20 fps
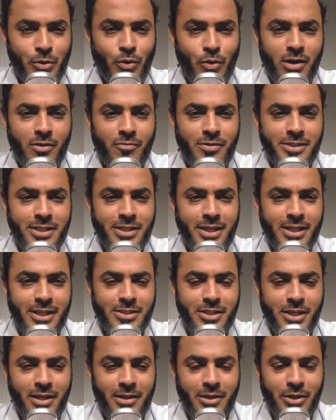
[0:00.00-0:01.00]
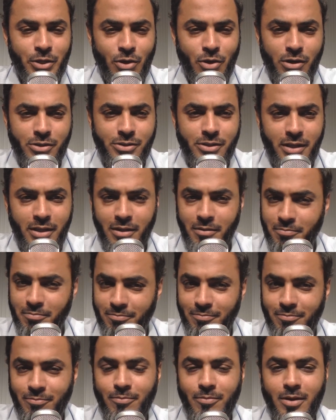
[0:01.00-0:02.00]
you are visiting New York City,
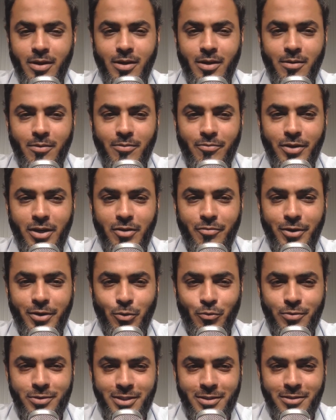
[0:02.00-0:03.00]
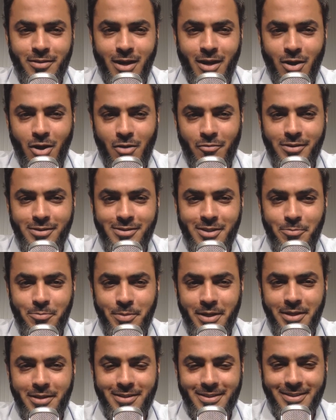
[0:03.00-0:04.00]
feel free to visit our office and
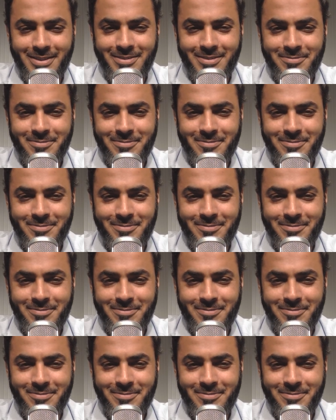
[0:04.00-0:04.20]
meet.